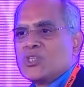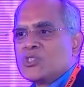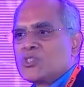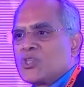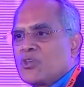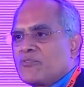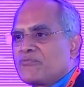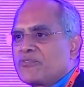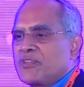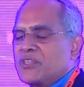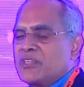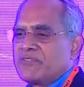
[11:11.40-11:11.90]
So
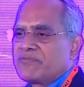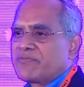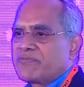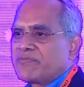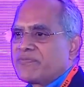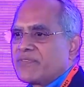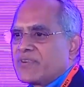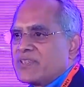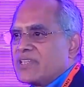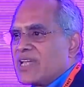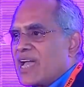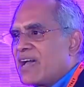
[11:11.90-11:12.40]
if you
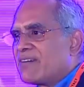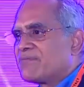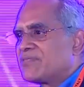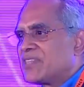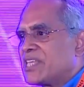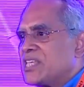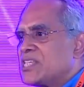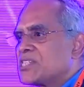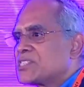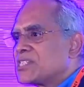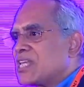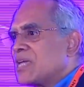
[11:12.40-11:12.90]
have
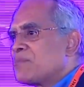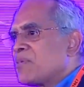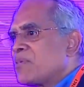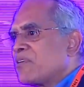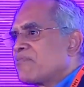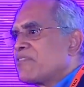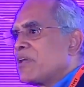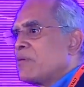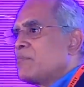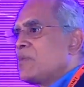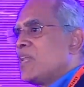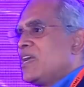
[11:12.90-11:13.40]
these type of
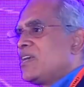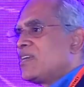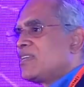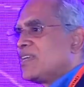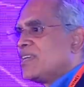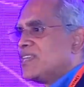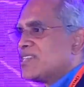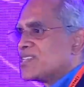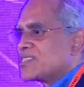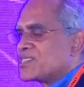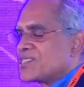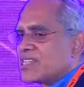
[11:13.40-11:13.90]

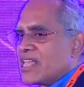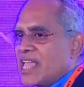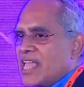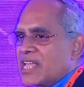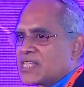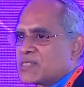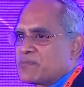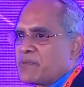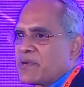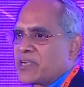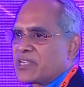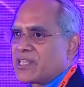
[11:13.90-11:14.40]
abilities,
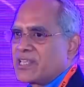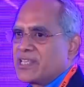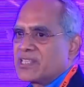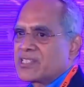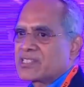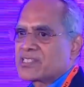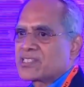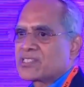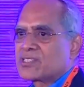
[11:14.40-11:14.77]
expertise,